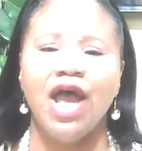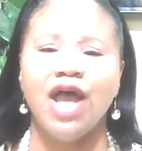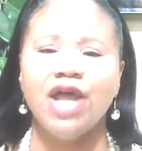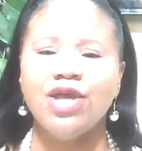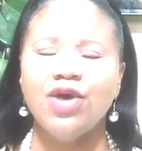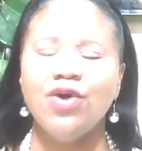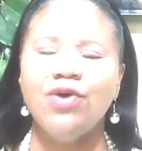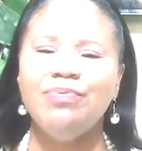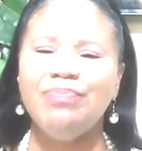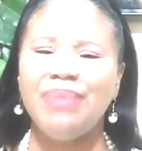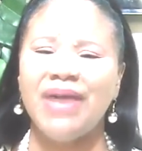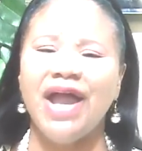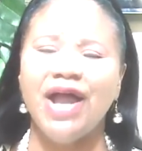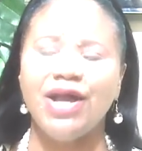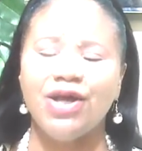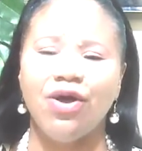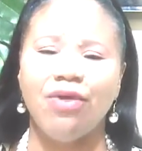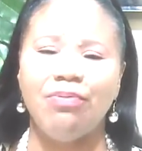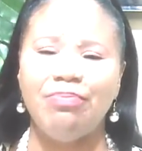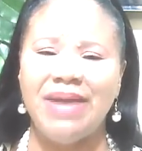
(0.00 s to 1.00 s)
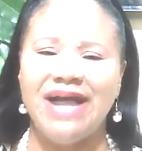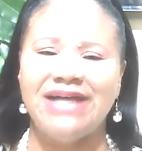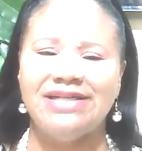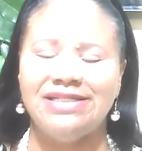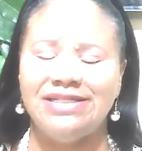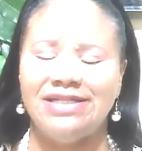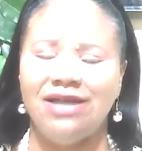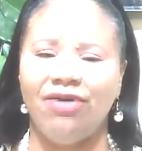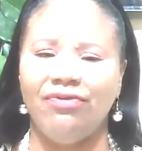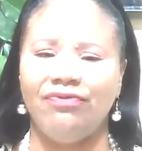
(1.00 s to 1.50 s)
And you being your
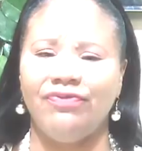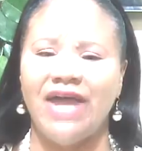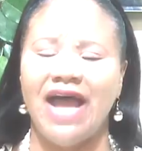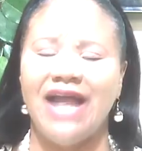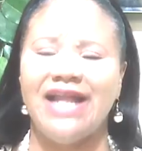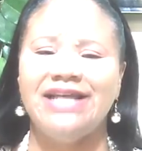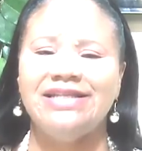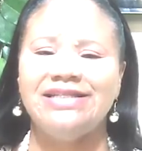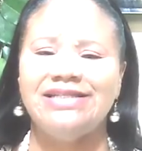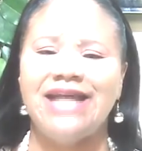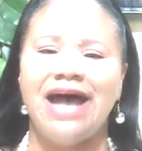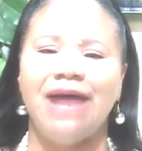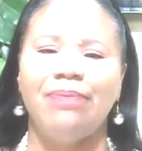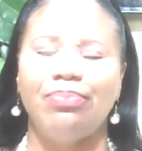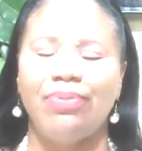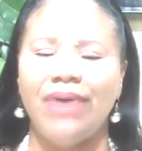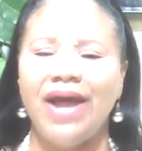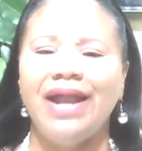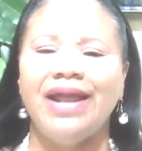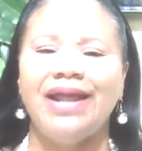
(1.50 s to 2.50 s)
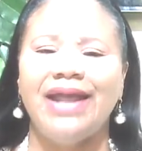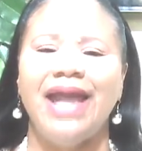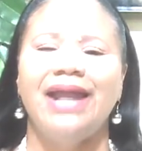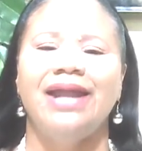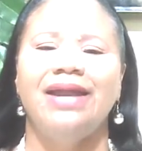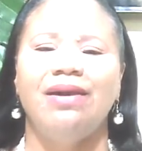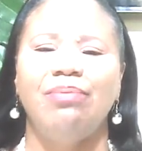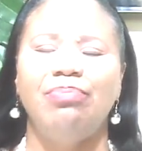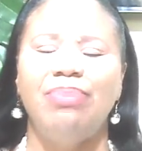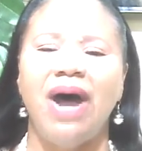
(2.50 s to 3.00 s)
best self yet is not
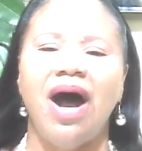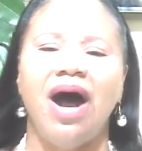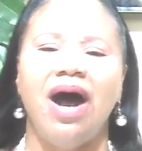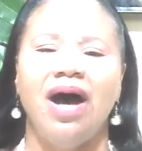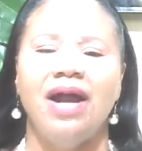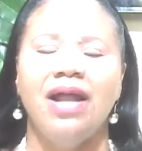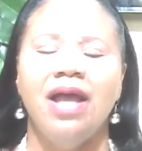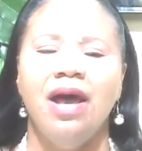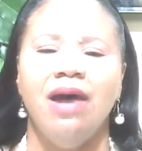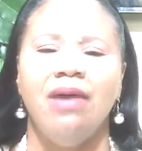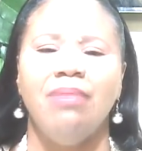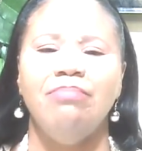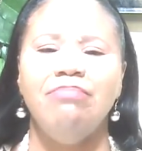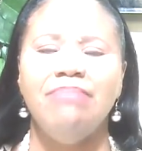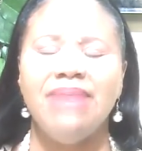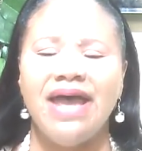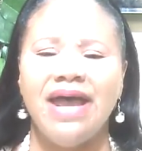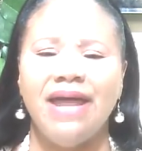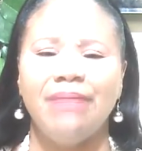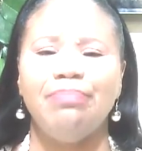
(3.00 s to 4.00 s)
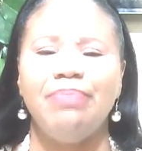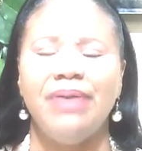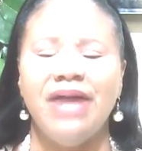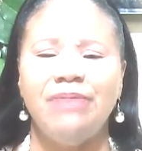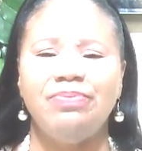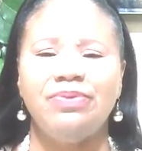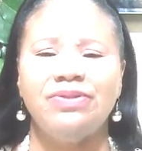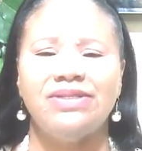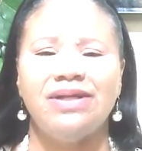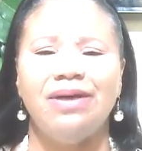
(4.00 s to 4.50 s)
predicated upon
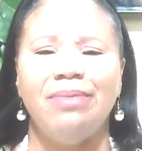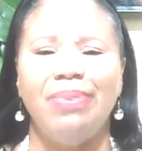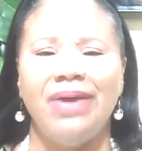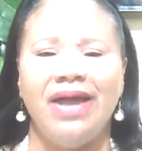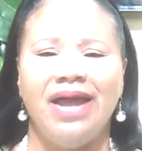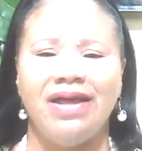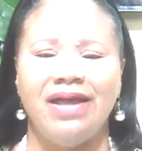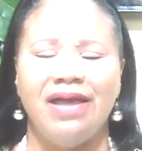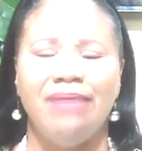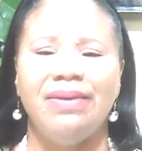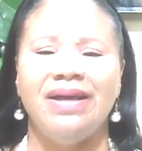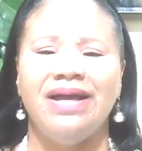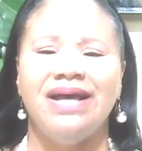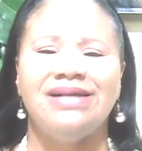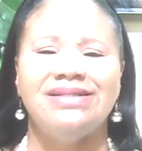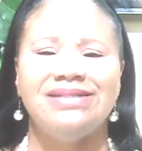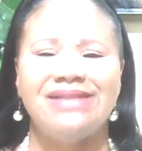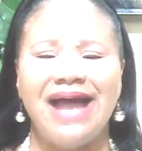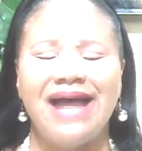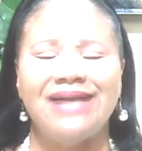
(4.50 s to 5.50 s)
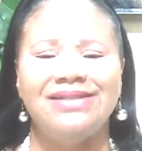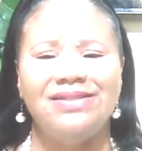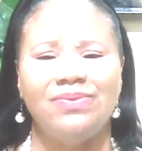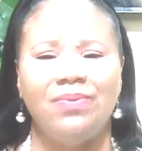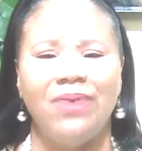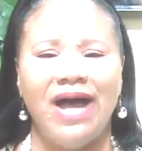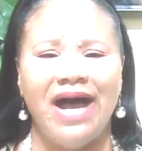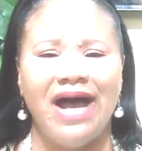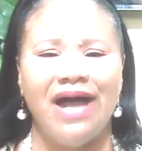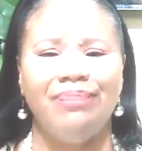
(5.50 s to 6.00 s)
people's opinion because guess
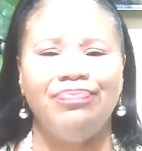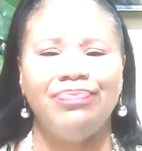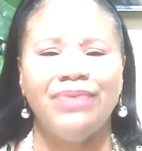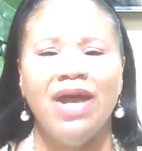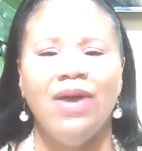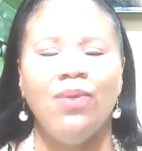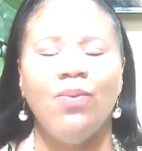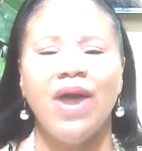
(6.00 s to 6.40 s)
what?